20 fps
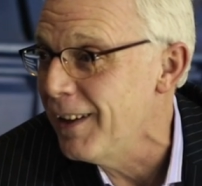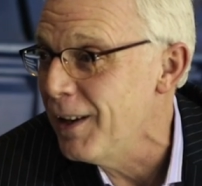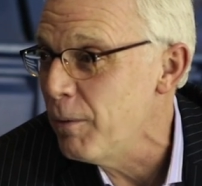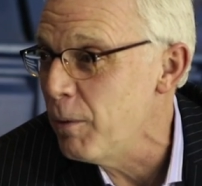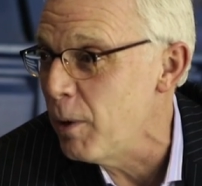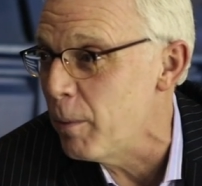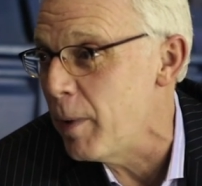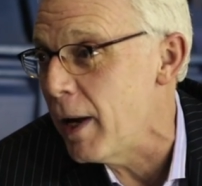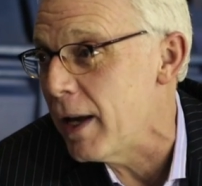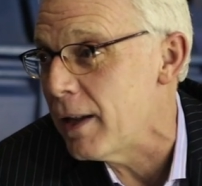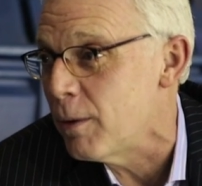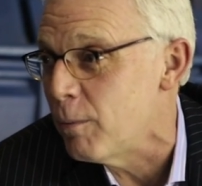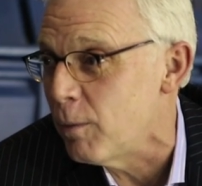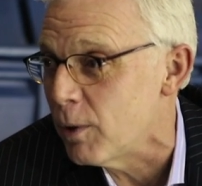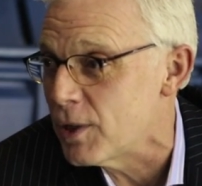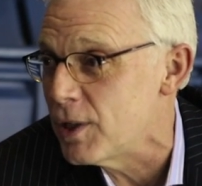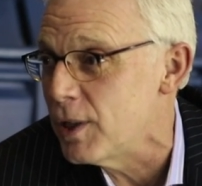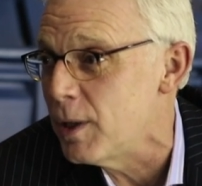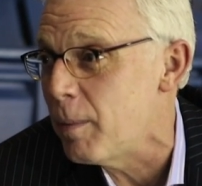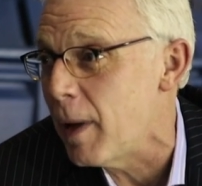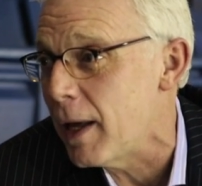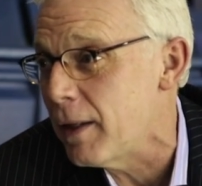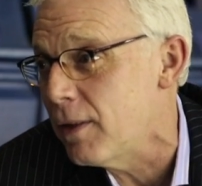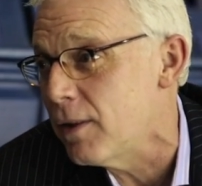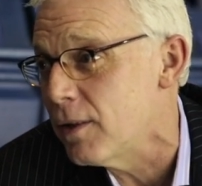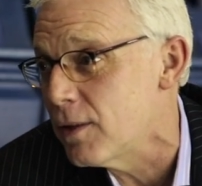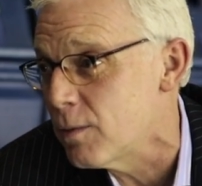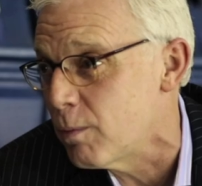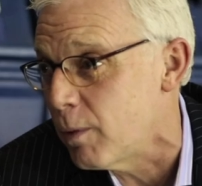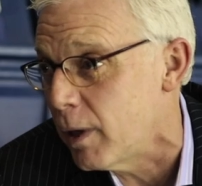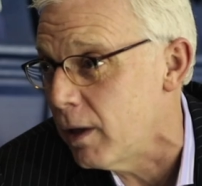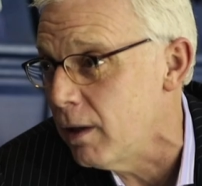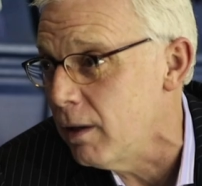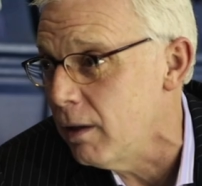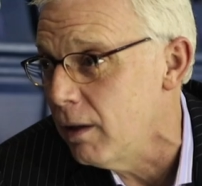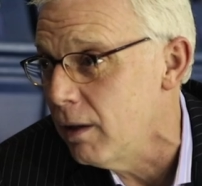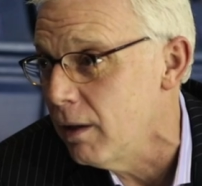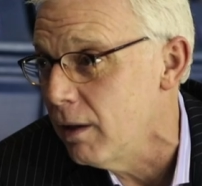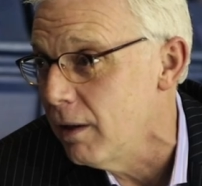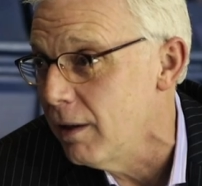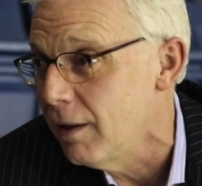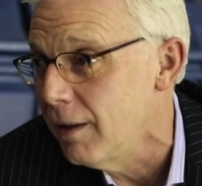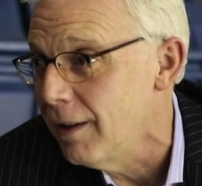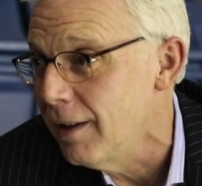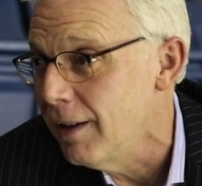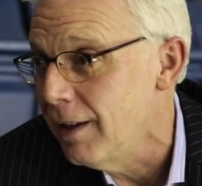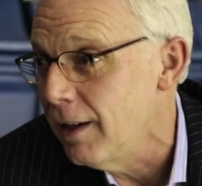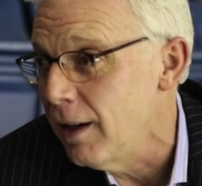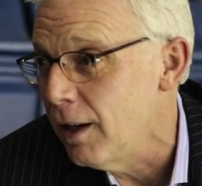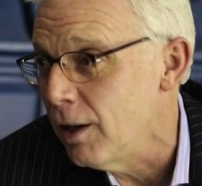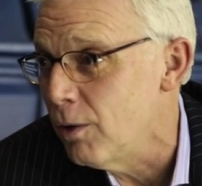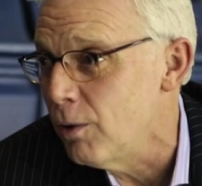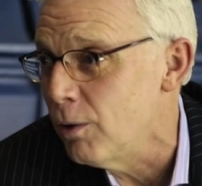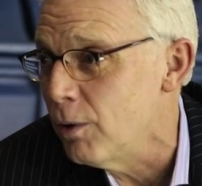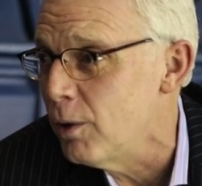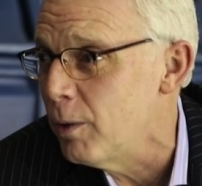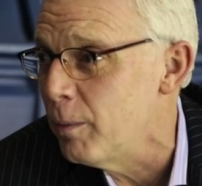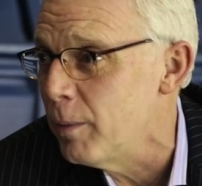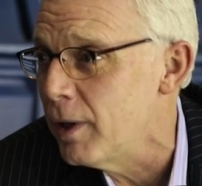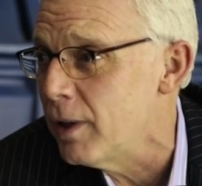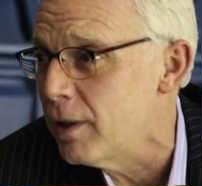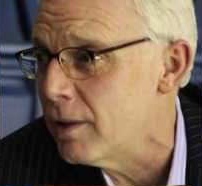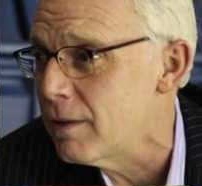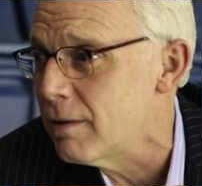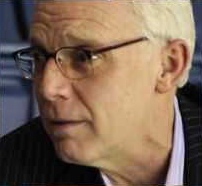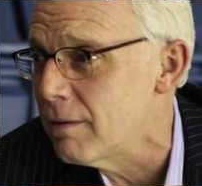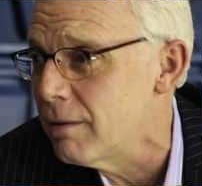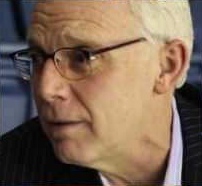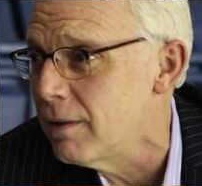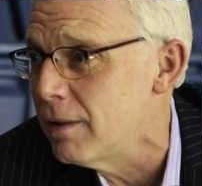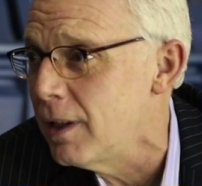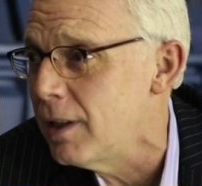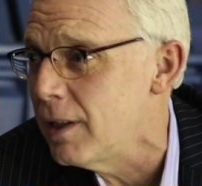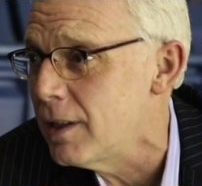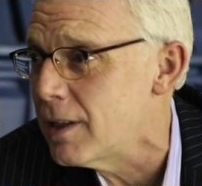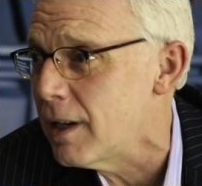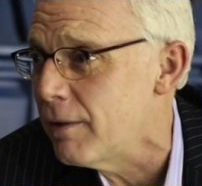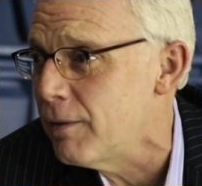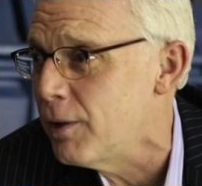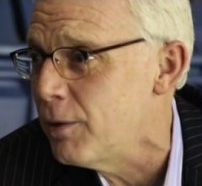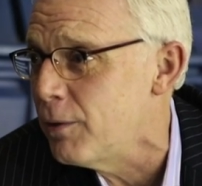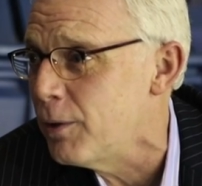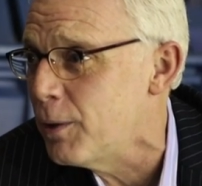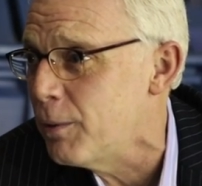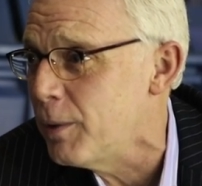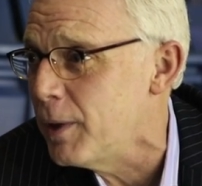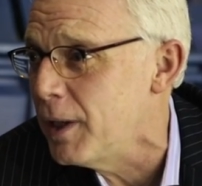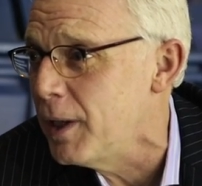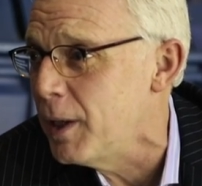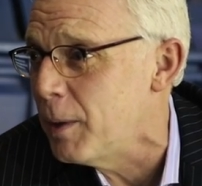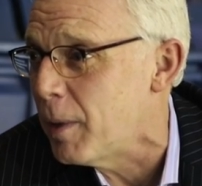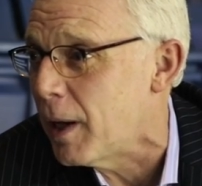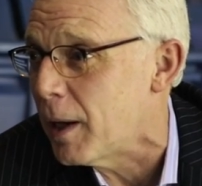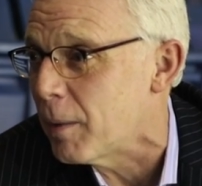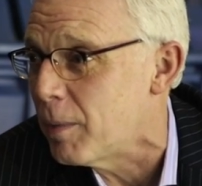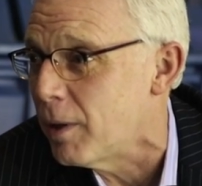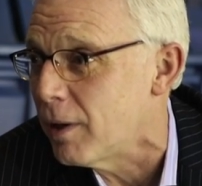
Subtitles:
What better than watching the Panthers win and going on with nearly 700 quid in your back